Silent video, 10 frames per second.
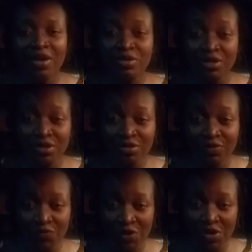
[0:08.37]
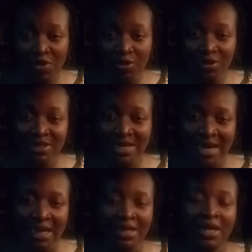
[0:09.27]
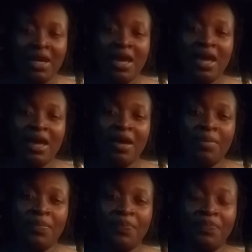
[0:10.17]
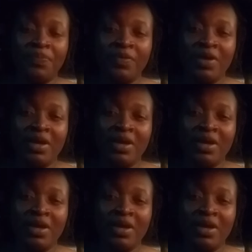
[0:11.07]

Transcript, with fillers: good news for you tonight um